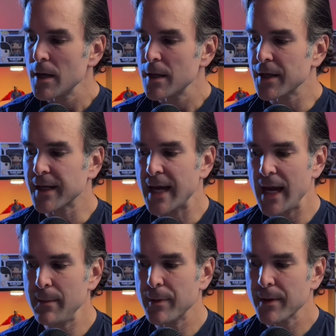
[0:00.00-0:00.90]
The
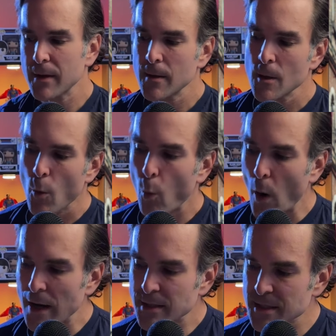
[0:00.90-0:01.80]
cape,
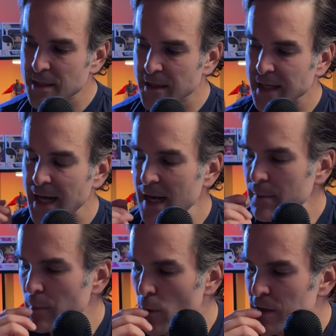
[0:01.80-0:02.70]
whilst the
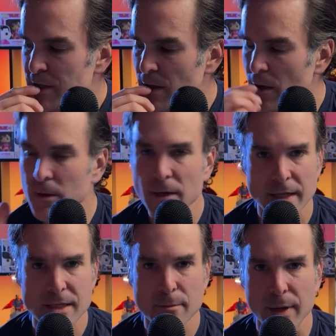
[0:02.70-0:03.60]
cape was
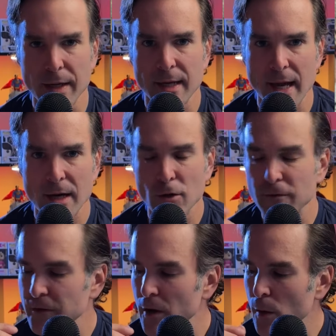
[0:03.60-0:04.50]
nice and big and had a good
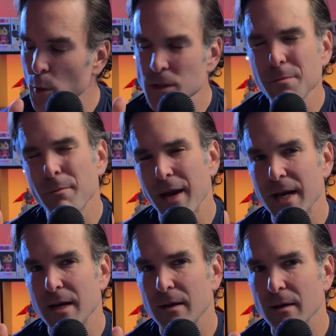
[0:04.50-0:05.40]
flow, it wasn't
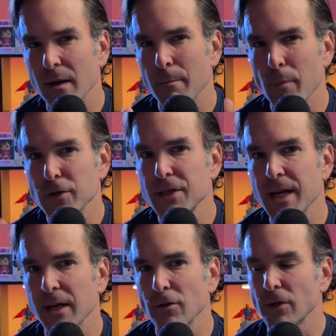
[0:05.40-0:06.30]
made
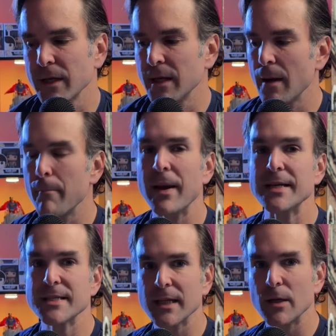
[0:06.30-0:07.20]
particularly
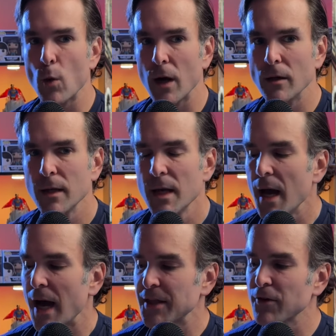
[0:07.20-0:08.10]
amazingly well.
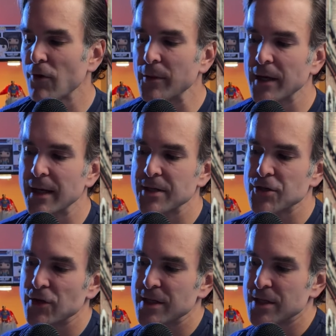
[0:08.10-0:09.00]
I think Replica
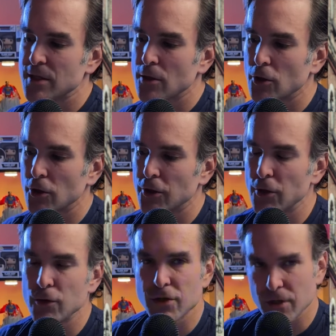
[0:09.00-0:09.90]
Industries could
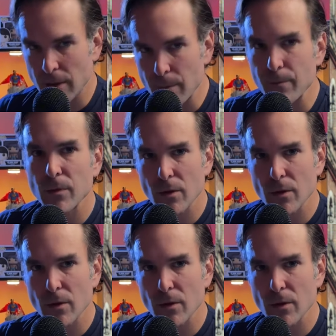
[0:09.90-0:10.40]
use some